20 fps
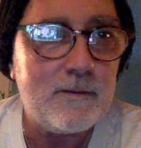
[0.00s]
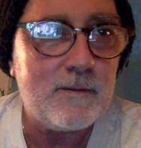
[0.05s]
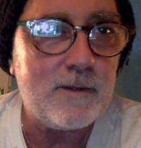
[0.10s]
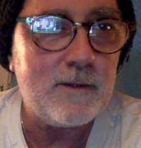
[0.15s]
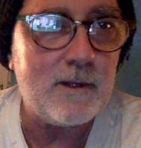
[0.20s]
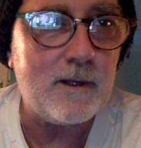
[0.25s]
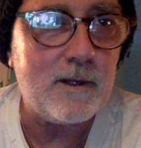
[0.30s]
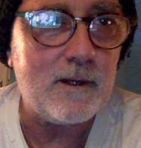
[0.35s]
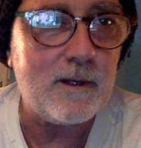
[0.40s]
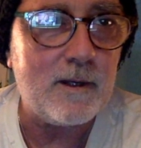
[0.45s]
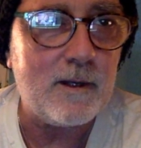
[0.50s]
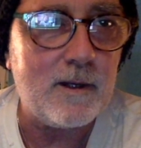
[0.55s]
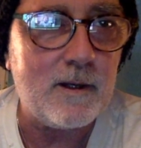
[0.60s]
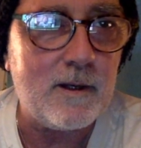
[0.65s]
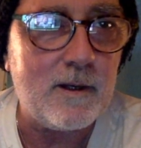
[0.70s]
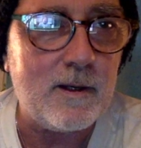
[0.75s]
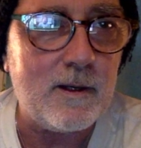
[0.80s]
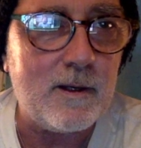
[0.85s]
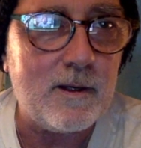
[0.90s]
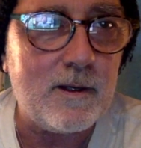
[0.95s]

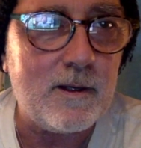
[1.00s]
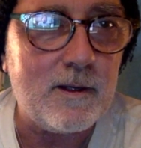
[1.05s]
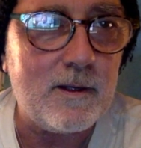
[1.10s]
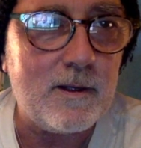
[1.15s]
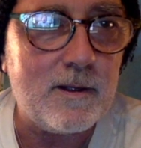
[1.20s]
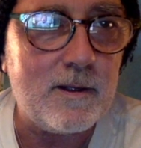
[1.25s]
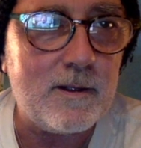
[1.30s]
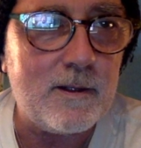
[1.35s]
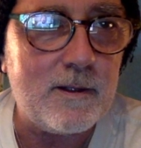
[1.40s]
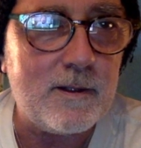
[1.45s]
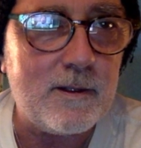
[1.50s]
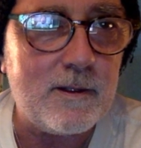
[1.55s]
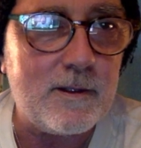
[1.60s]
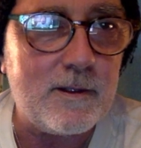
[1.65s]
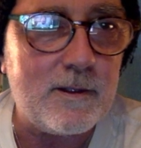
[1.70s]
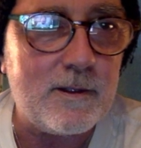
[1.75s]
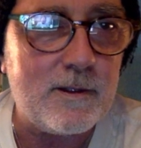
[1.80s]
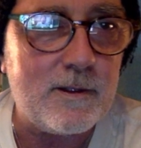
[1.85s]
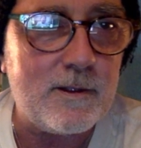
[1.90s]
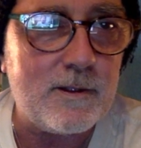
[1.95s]

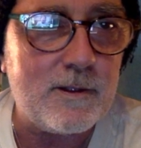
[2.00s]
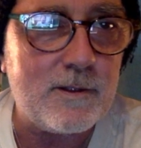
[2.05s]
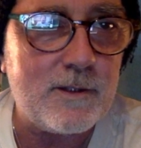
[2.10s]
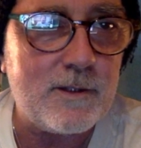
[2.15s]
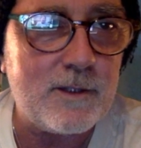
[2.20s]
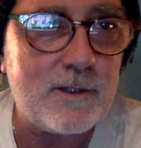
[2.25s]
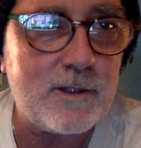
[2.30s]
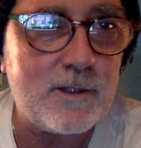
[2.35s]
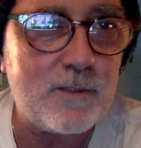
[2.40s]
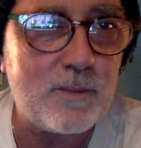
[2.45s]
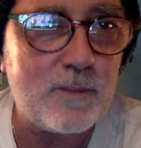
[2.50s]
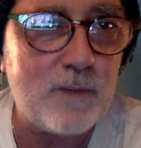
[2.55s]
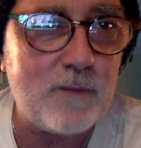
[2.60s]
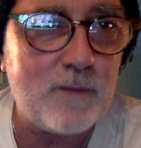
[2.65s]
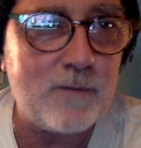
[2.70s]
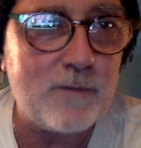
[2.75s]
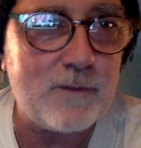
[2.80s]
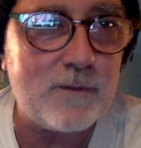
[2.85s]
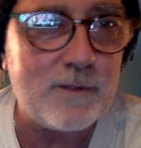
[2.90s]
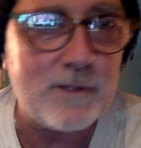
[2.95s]
the system
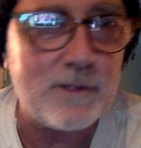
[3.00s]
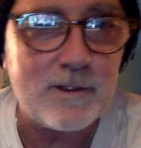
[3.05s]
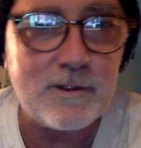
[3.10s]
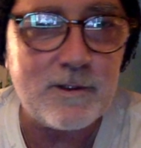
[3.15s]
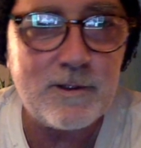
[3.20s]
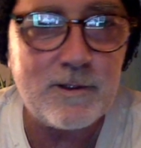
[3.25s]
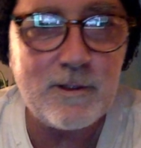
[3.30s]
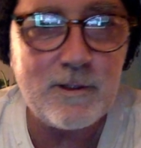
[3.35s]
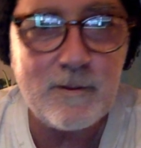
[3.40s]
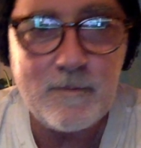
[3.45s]
preferences